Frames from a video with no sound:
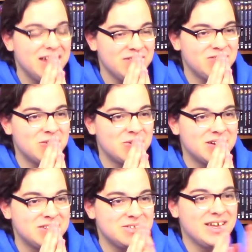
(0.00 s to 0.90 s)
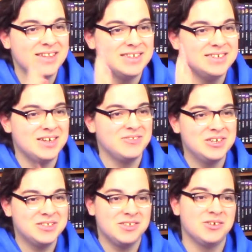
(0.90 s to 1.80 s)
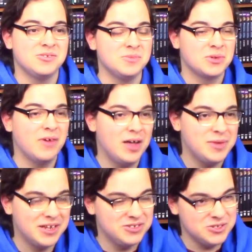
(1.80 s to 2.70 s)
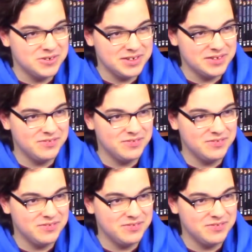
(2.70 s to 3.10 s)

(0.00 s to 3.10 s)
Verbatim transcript: If you want to do that, then definitely consider subscribing and joining the